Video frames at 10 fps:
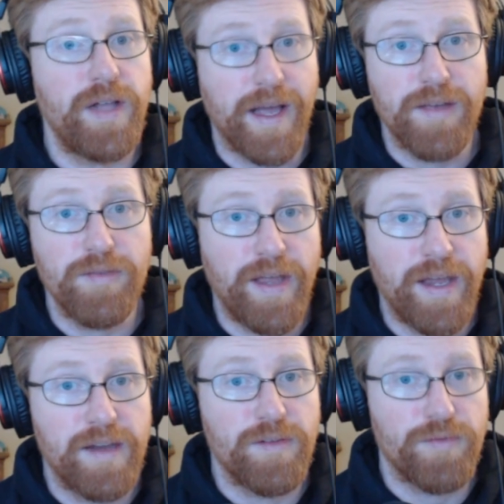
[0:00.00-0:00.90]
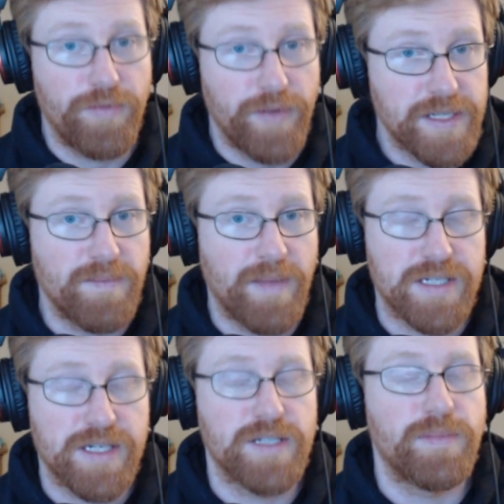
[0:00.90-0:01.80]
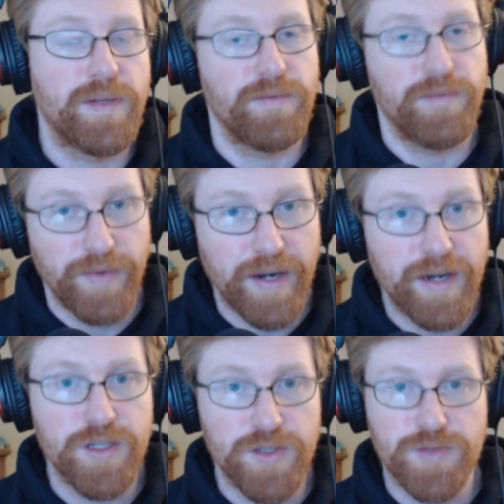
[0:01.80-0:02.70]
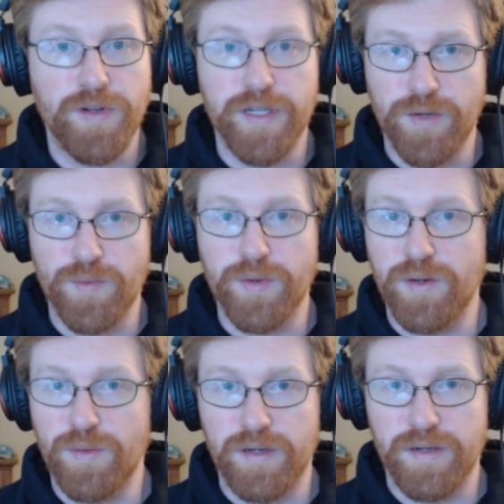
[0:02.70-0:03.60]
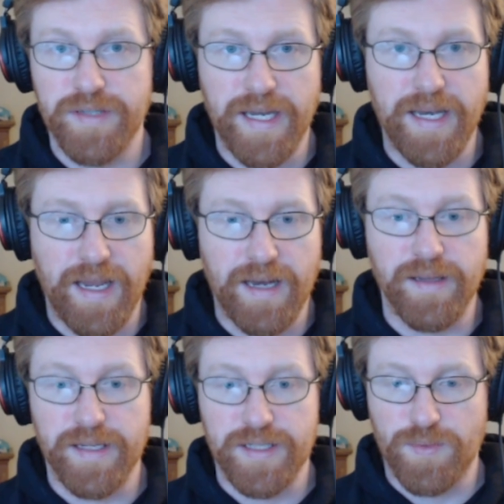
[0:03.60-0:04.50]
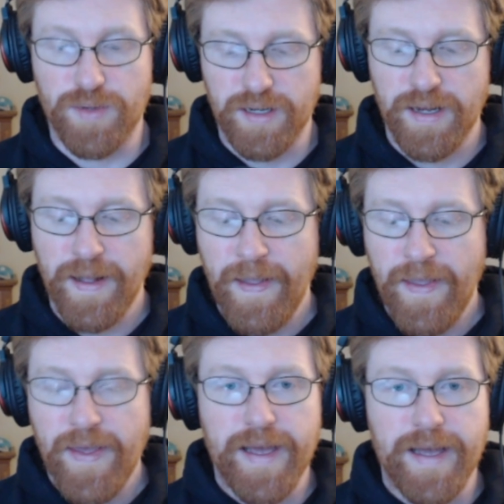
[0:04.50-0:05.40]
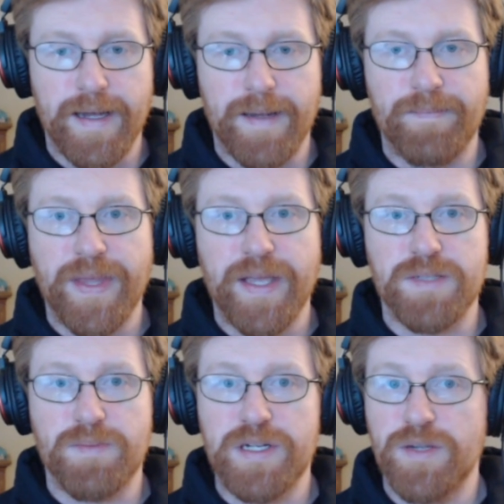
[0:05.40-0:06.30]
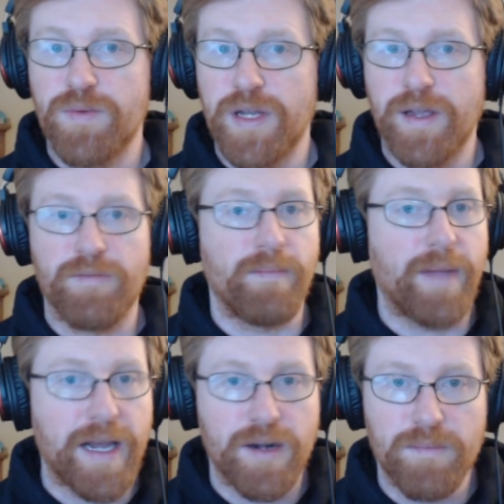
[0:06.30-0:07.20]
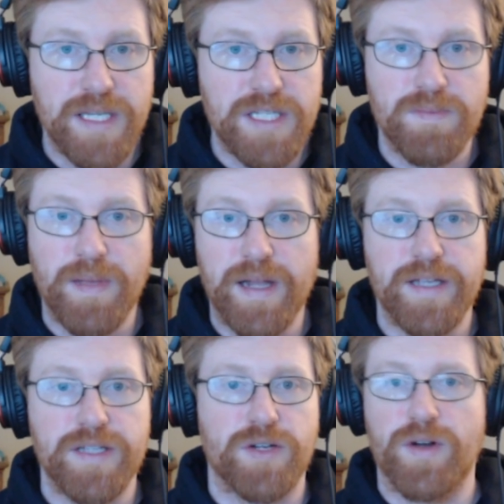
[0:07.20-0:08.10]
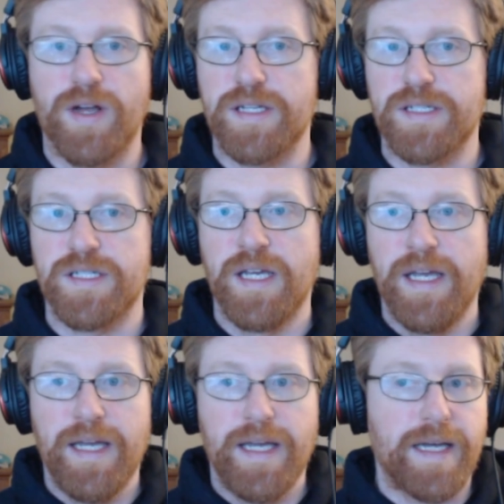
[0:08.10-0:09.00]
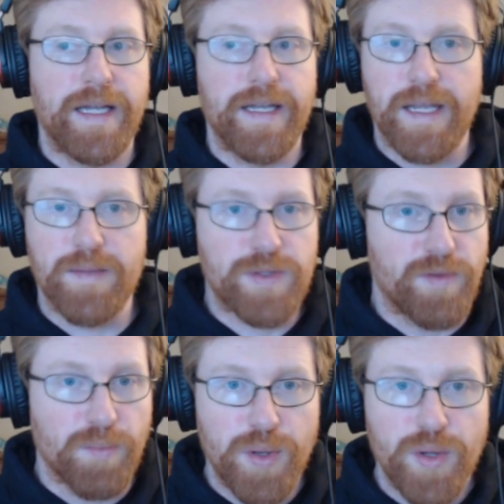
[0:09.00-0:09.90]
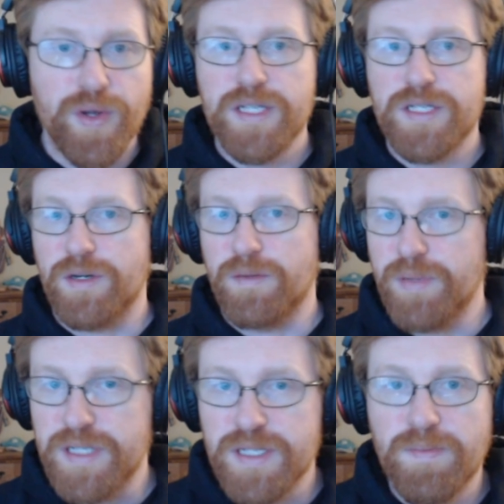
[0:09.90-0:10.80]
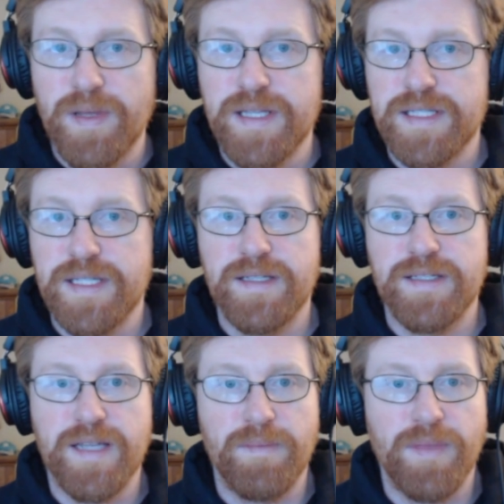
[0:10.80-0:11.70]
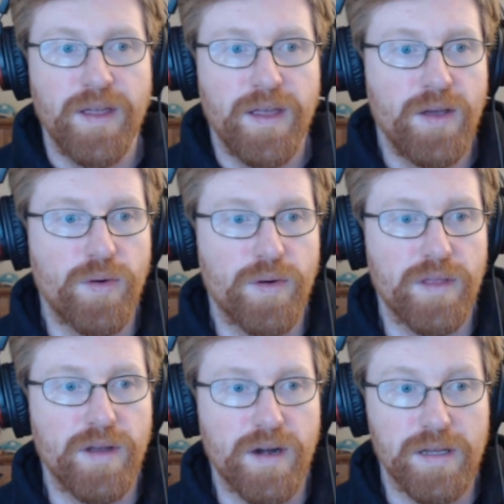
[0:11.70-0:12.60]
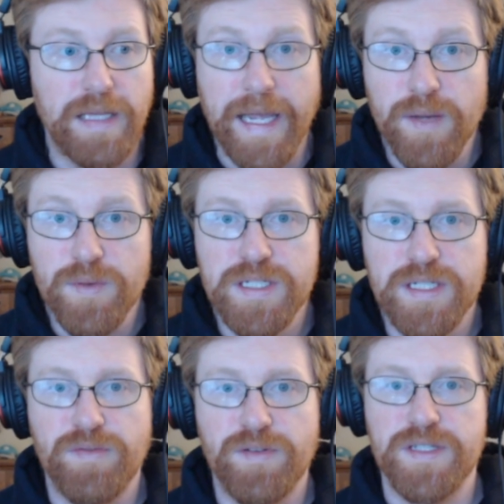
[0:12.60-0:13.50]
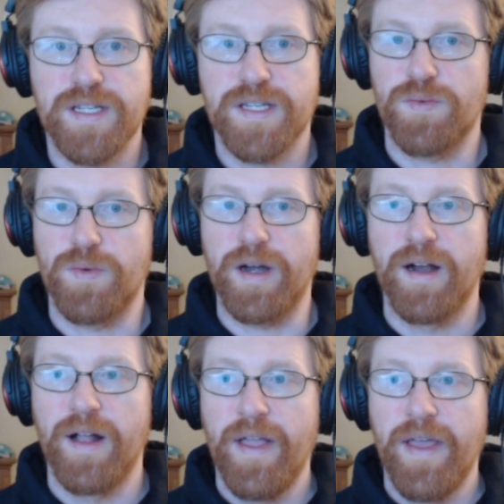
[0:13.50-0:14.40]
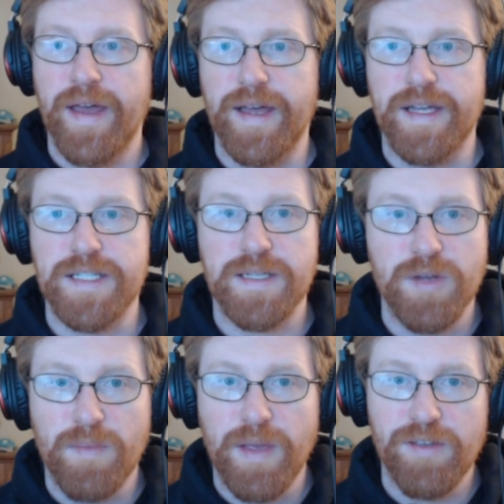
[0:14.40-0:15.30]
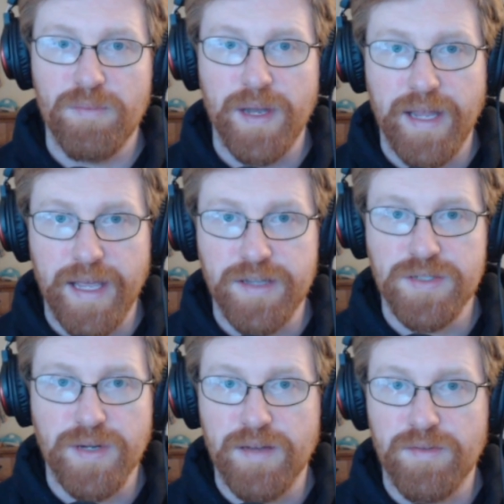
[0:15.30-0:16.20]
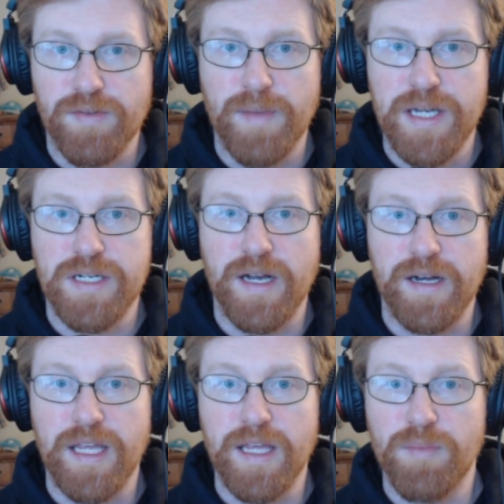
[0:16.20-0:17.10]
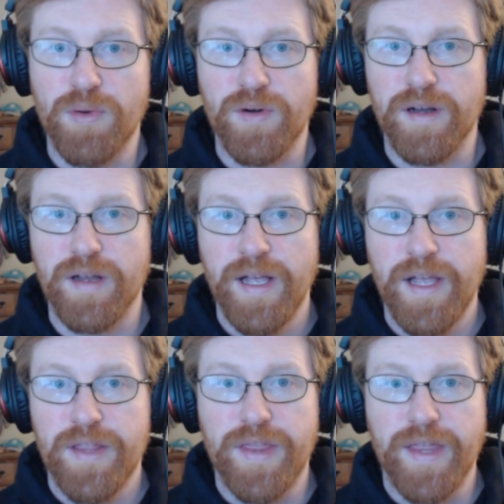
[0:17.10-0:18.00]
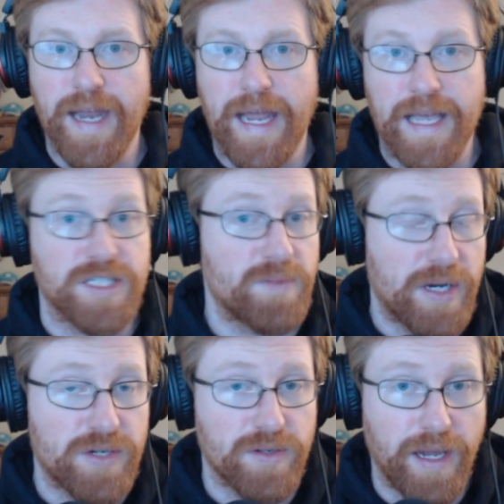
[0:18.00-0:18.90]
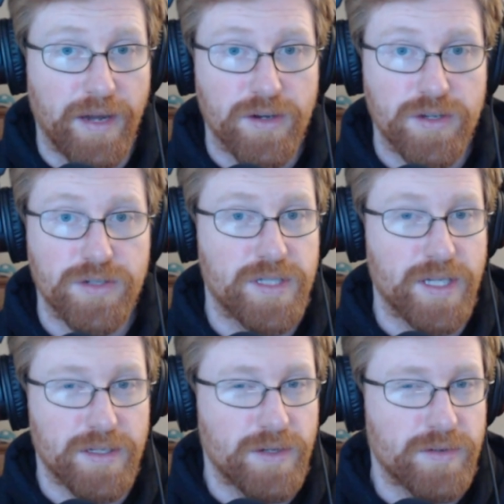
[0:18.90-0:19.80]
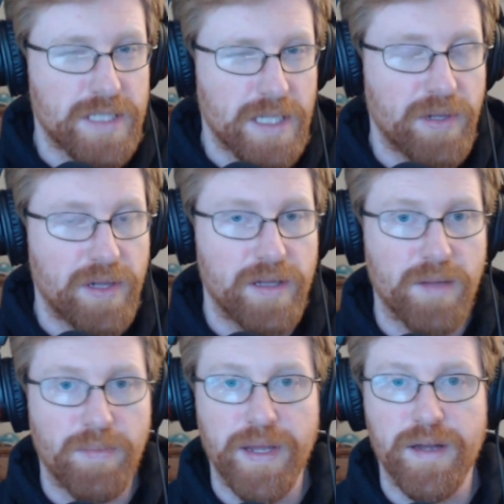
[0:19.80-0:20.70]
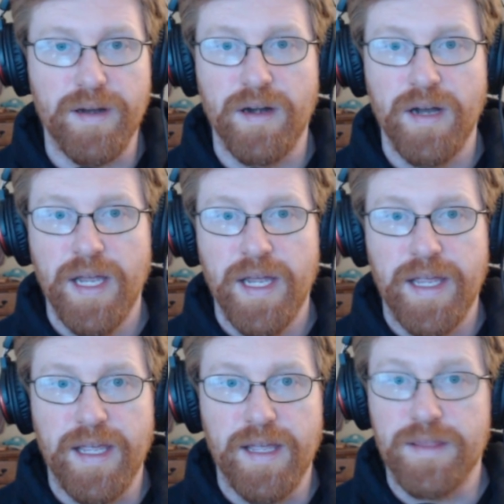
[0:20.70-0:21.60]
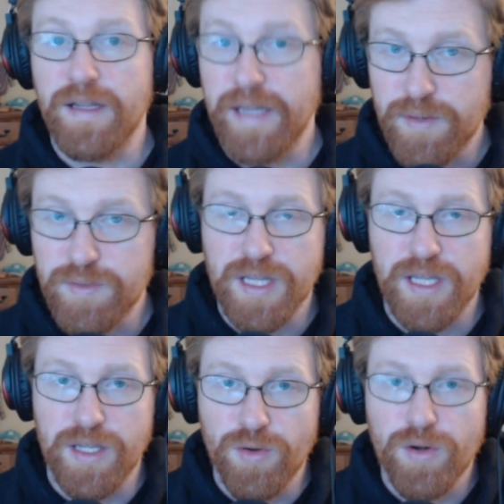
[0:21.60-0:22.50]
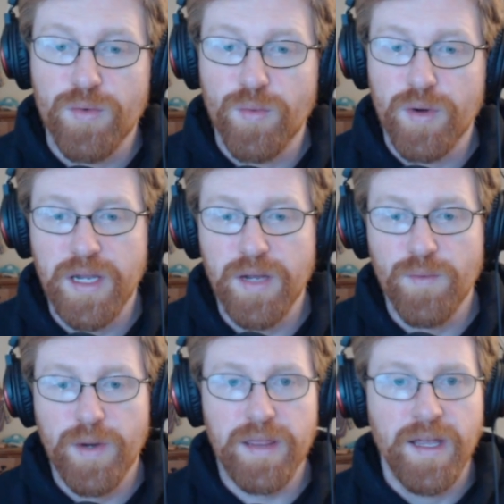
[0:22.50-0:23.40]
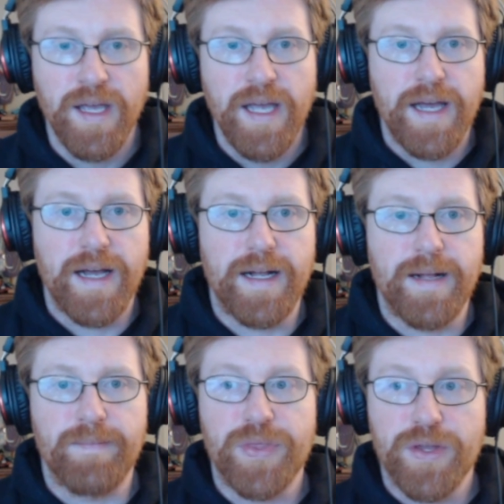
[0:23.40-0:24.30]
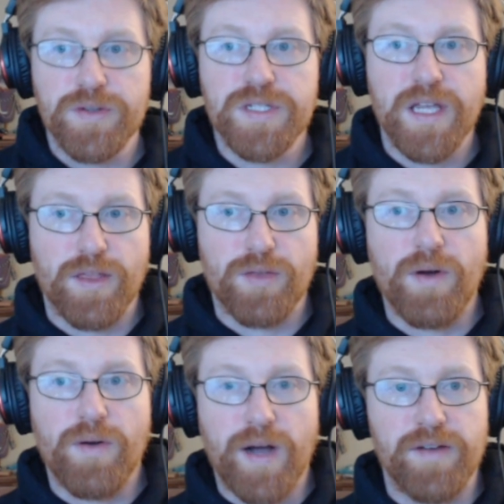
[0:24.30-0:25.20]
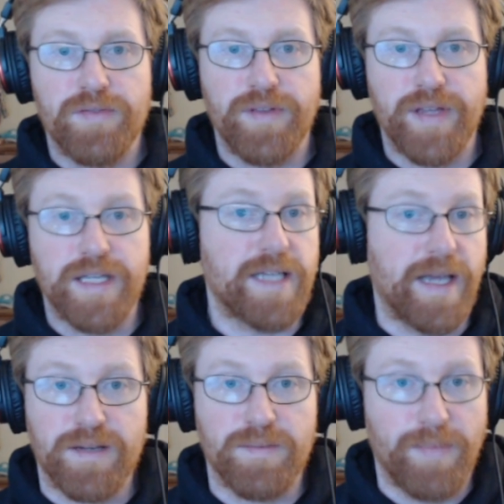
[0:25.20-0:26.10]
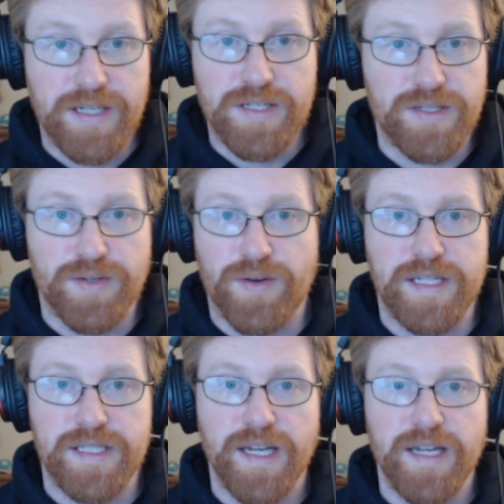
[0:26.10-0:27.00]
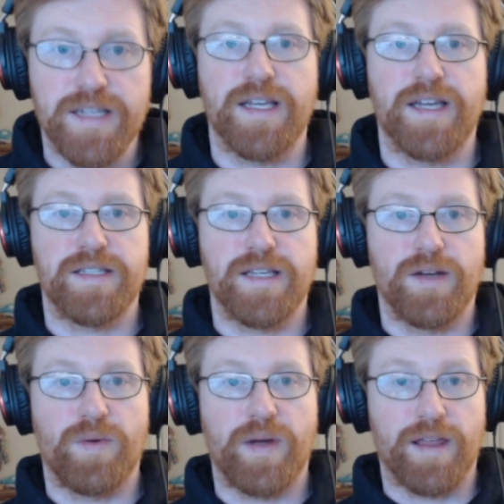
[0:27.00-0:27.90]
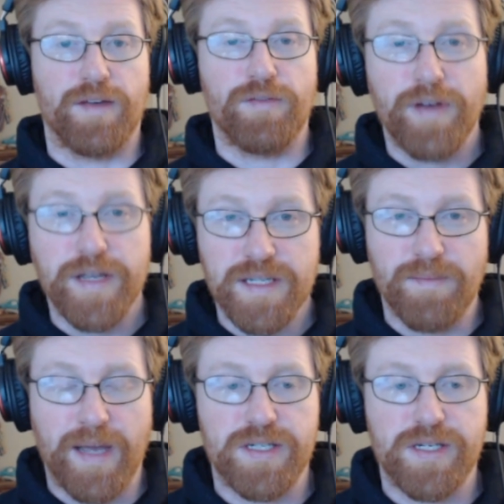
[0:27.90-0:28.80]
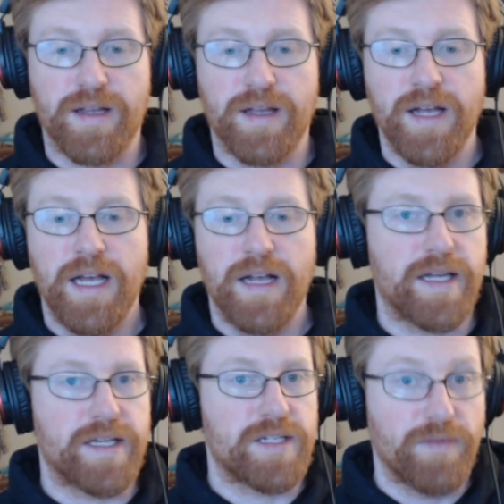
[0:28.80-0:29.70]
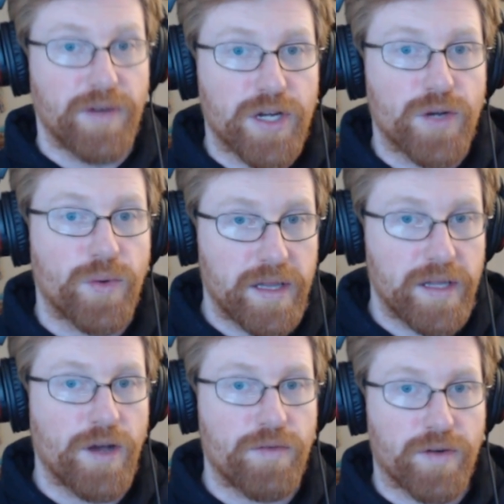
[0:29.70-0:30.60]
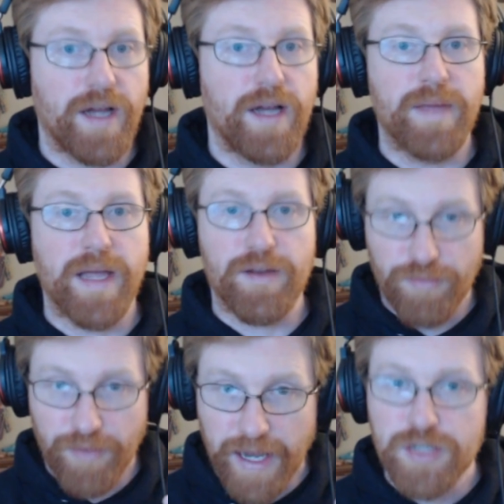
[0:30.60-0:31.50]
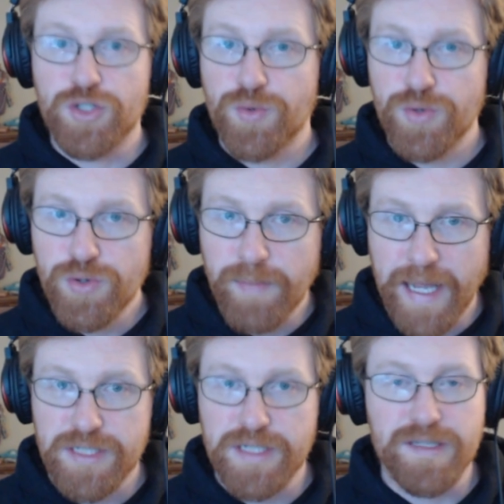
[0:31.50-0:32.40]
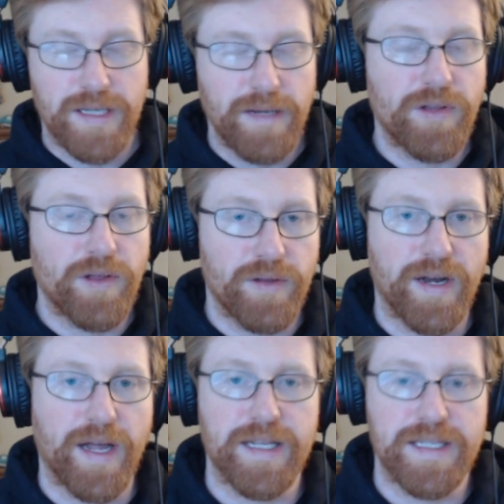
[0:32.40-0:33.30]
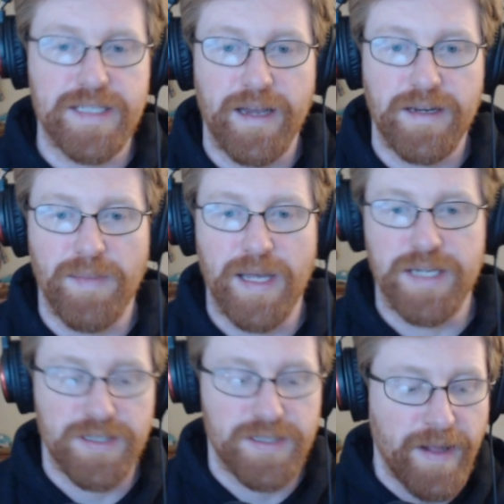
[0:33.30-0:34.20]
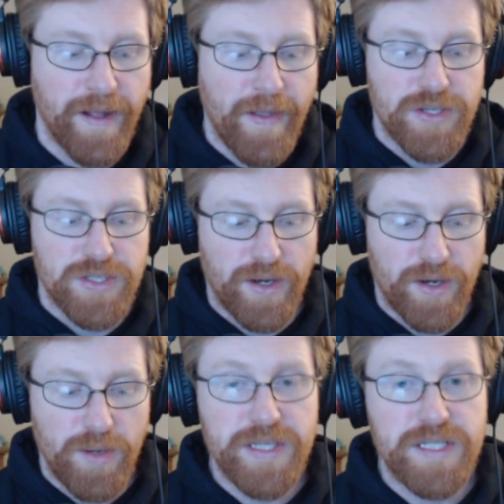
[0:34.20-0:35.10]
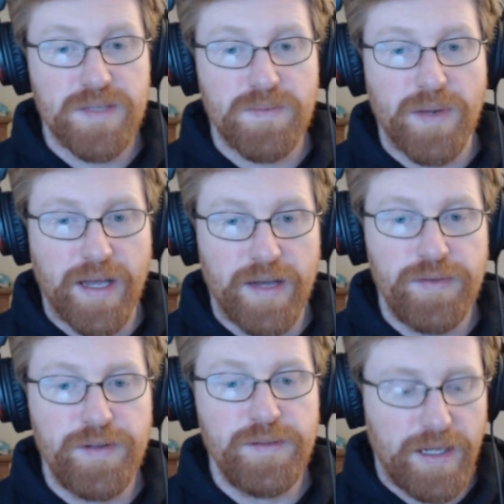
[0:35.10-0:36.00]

I find fuzzy matching to be very useful in real world data analytics work, um, especially when you have minor misspellings across uh, names of employees or participants in something, or there are language differences where uh, somebody may have been entering information on a keyboard that has special characters that don't typically appear in the language that you're working with, um, those can throw off exact matches across data sets in a way that fuzzy matching allows you to very quickly overcome and find true matches, even though they're not exact matches. So I hope this has been helpful.